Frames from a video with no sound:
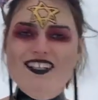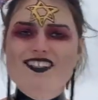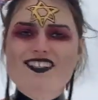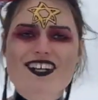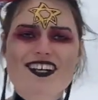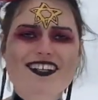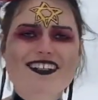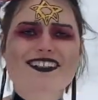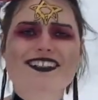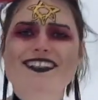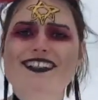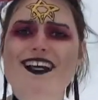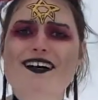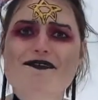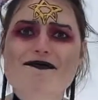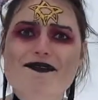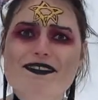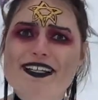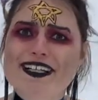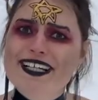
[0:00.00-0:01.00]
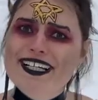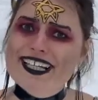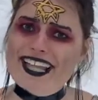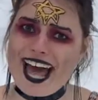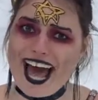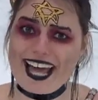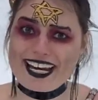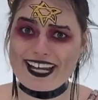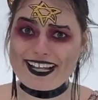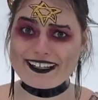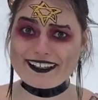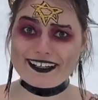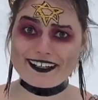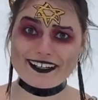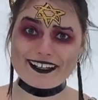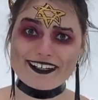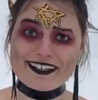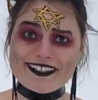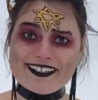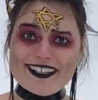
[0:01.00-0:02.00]
It's just something that I
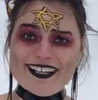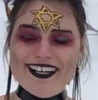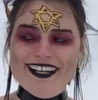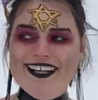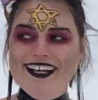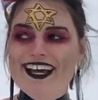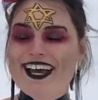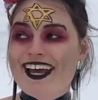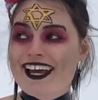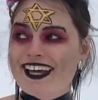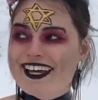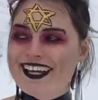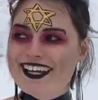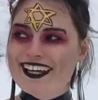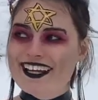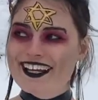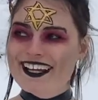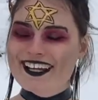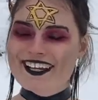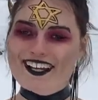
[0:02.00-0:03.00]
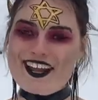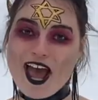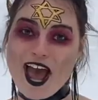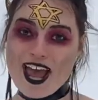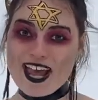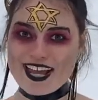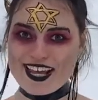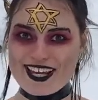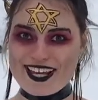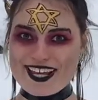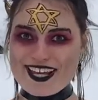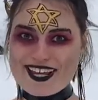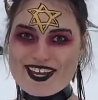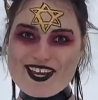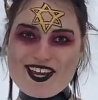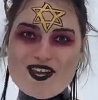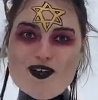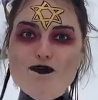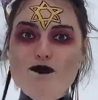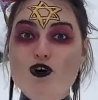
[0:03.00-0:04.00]
learned in
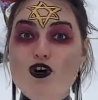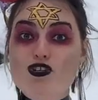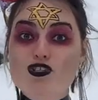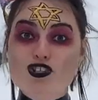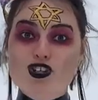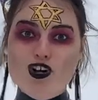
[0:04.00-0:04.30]
Hebrew